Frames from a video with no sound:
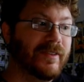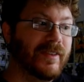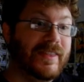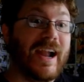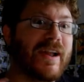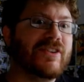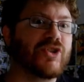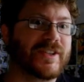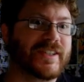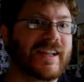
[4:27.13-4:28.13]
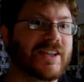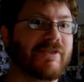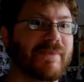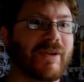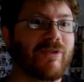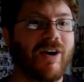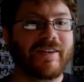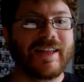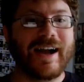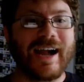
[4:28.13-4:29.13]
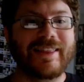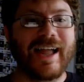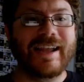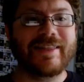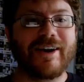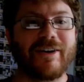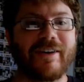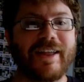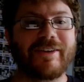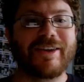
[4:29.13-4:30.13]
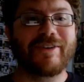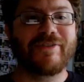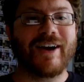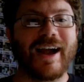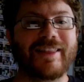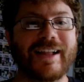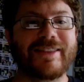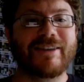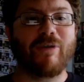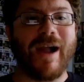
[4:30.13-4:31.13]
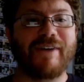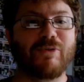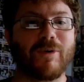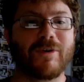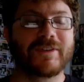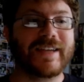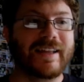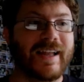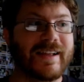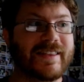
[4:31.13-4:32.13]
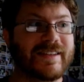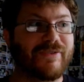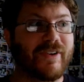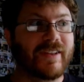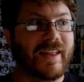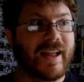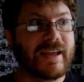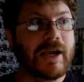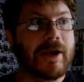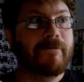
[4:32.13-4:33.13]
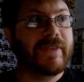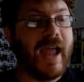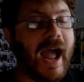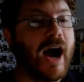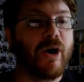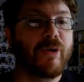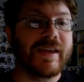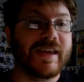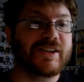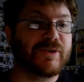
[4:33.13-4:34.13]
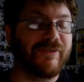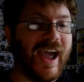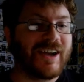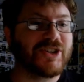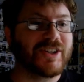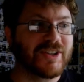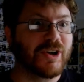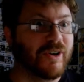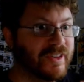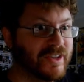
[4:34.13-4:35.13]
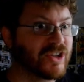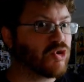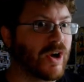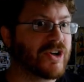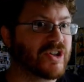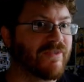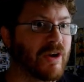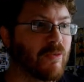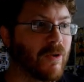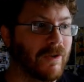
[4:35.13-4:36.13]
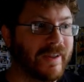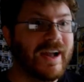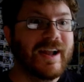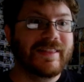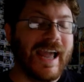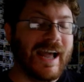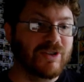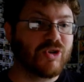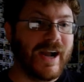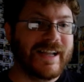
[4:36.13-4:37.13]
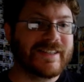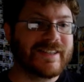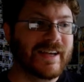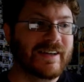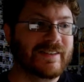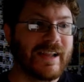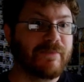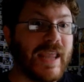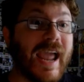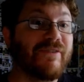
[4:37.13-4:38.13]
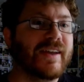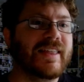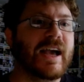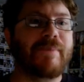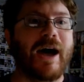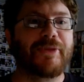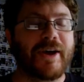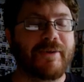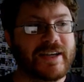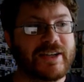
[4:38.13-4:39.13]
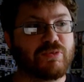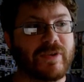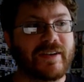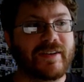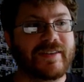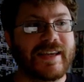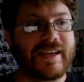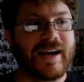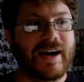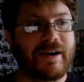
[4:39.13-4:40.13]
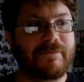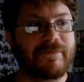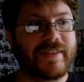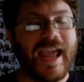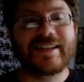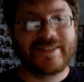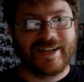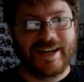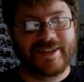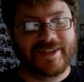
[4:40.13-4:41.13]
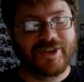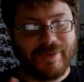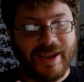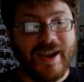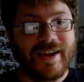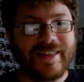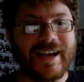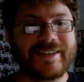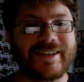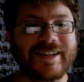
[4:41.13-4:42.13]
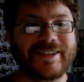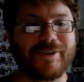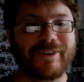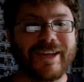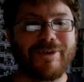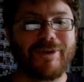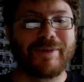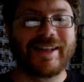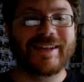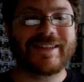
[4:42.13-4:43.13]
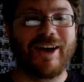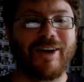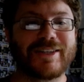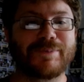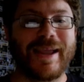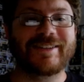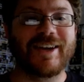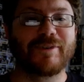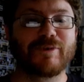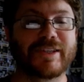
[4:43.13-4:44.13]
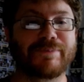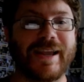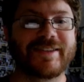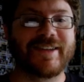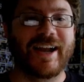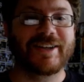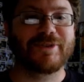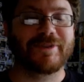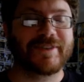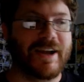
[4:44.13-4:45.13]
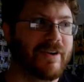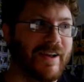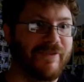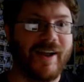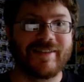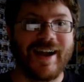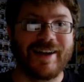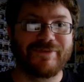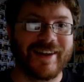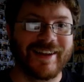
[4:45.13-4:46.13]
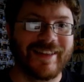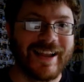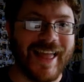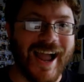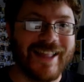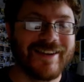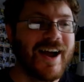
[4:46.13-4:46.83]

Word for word: They're interesting. Don't get me wrong. They, I like their their universe. I like the craft worlds. I like the different like how each faction took the destruction of their world. The Eldrites, uh, like everything about them is real. Uh, the um, the Exodites, excuse me. The Exodites are really cool. I mean, it's el- space elves with space dinosaurs. How could I not fucking like that?